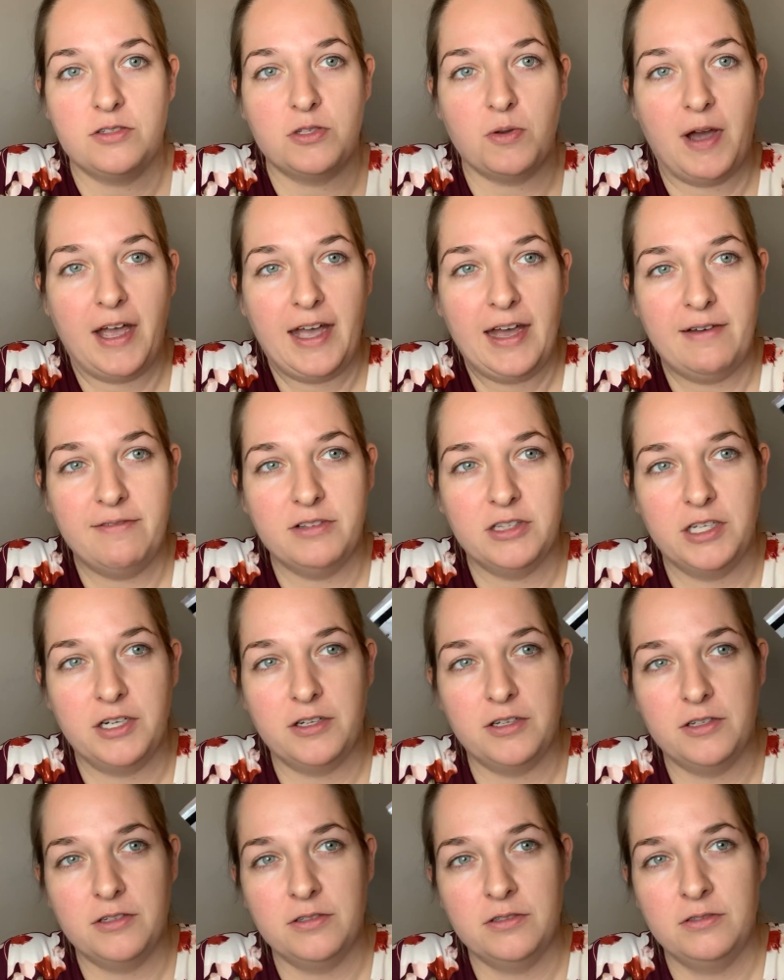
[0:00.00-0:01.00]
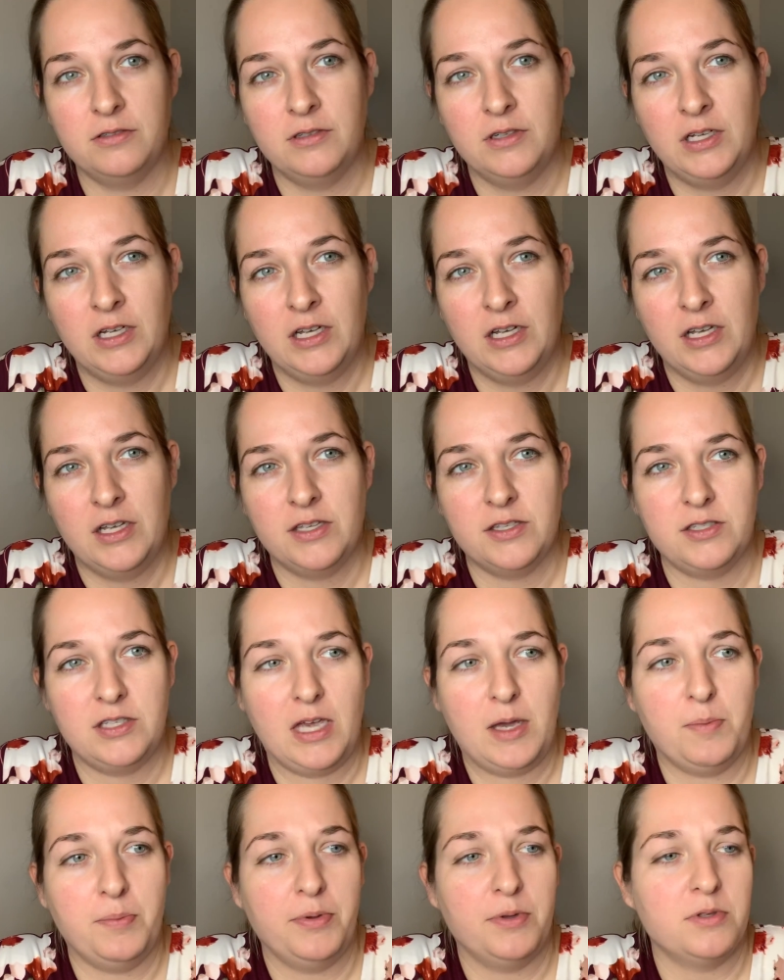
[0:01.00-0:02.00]
So I have little
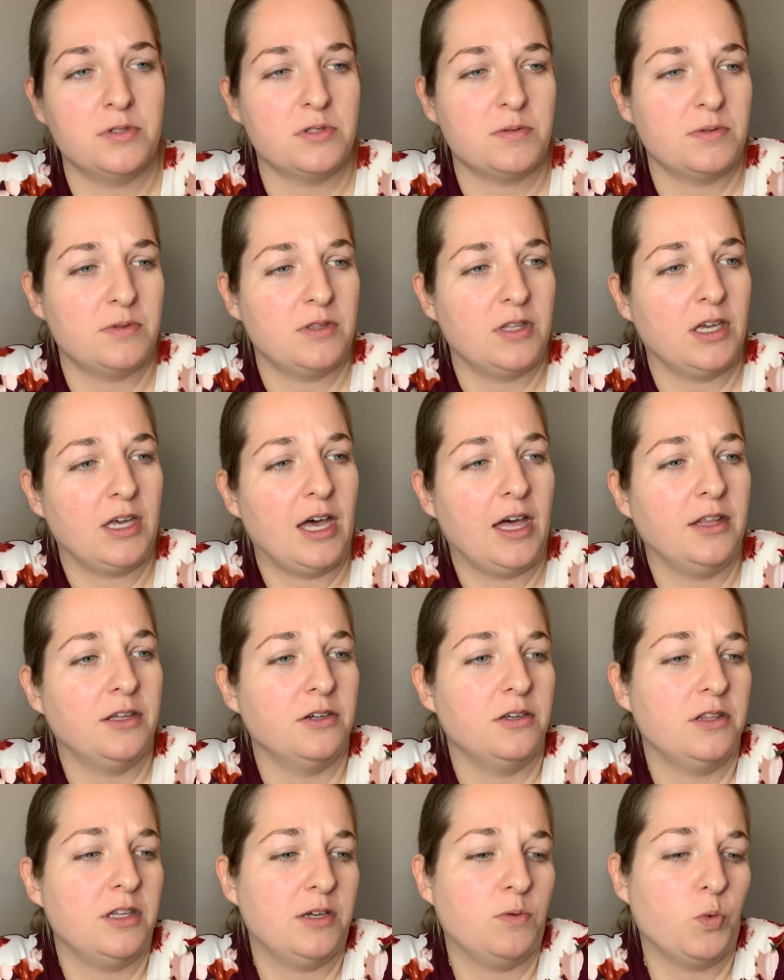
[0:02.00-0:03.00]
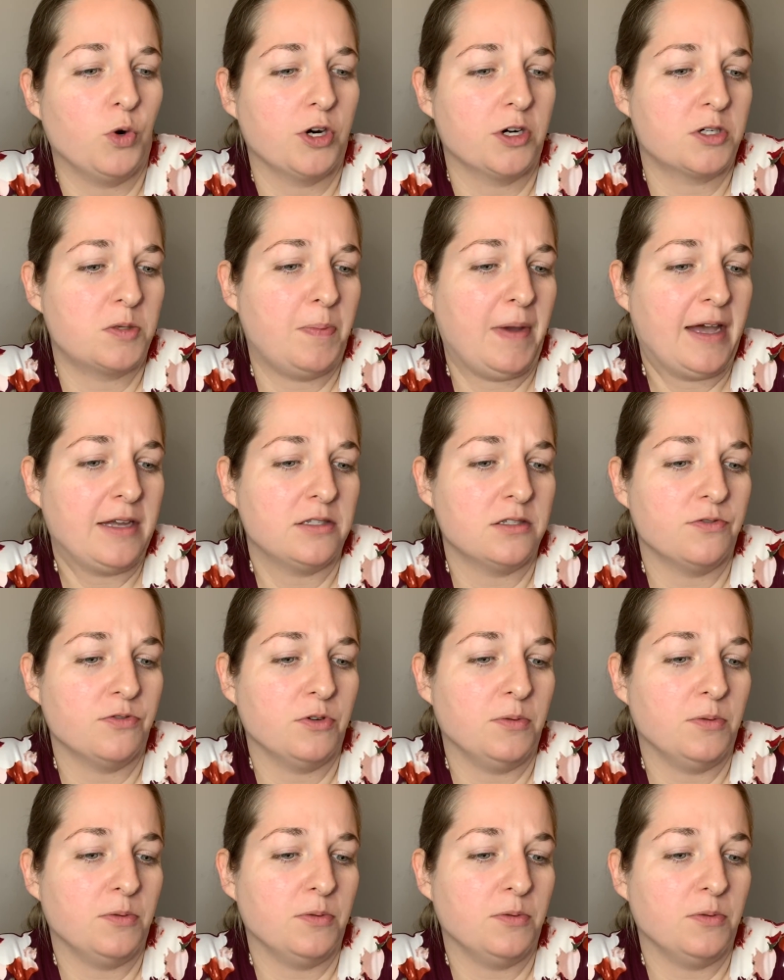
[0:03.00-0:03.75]
samples. The color that worked best